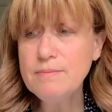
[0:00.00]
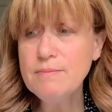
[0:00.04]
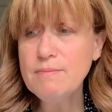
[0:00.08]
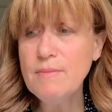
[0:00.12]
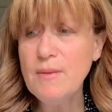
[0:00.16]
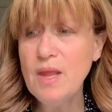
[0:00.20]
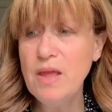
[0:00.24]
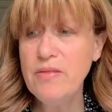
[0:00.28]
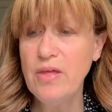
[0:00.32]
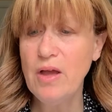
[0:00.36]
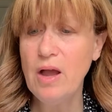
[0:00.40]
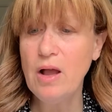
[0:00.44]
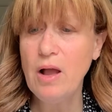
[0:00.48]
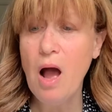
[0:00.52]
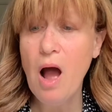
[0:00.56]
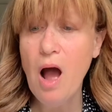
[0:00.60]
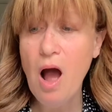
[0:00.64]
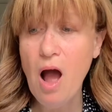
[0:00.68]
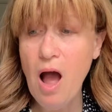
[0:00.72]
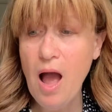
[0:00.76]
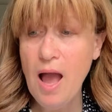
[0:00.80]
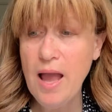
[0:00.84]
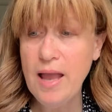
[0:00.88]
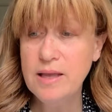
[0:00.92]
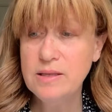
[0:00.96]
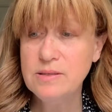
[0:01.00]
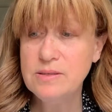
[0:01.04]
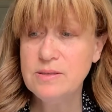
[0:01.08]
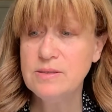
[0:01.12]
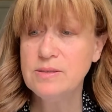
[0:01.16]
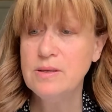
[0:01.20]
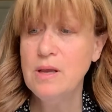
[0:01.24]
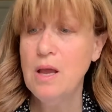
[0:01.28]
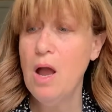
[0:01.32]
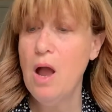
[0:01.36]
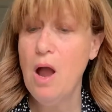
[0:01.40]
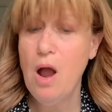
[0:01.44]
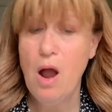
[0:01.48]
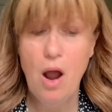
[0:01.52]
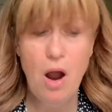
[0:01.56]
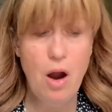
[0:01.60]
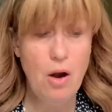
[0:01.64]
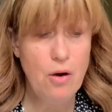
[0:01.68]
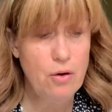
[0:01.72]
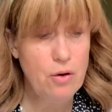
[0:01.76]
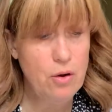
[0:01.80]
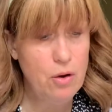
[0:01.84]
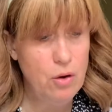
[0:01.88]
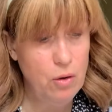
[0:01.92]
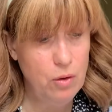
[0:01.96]
The hides
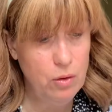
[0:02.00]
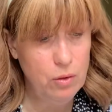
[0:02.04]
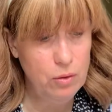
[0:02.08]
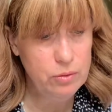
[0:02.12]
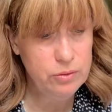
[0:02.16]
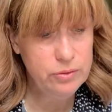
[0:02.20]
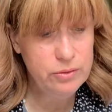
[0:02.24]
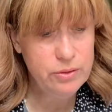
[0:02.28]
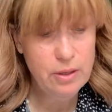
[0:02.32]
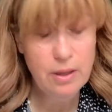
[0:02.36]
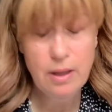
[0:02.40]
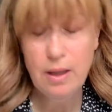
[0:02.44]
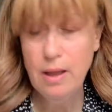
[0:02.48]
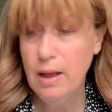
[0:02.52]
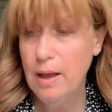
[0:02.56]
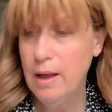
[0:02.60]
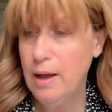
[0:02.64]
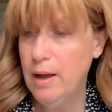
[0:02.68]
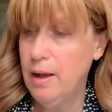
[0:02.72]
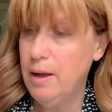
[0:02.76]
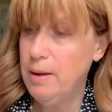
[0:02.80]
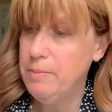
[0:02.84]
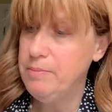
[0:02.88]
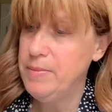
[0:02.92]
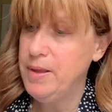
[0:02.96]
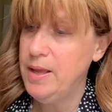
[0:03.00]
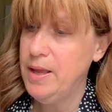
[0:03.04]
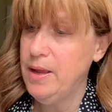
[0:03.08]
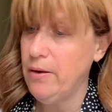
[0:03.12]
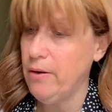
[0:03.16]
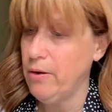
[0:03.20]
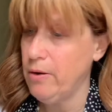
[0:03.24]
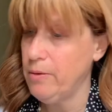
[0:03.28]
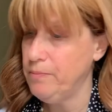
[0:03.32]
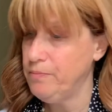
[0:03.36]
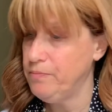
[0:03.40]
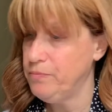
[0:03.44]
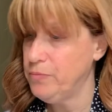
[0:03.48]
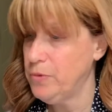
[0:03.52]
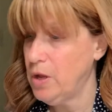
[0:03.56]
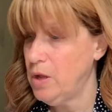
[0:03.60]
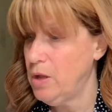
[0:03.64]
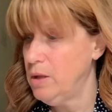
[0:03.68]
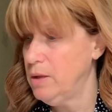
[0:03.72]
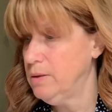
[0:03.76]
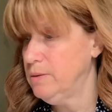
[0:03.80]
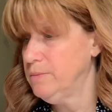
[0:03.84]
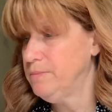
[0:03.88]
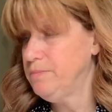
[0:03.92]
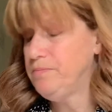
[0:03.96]
are called,
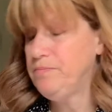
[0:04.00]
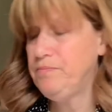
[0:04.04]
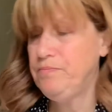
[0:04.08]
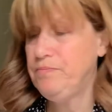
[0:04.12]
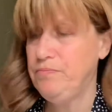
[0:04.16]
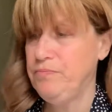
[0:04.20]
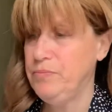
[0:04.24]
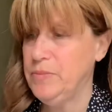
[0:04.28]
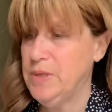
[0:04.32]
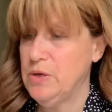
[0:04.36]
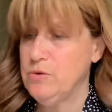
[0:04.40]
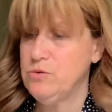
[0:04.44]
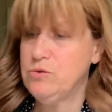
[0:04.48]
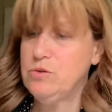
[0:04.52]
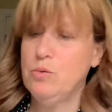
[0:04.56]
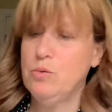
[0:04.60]
here's the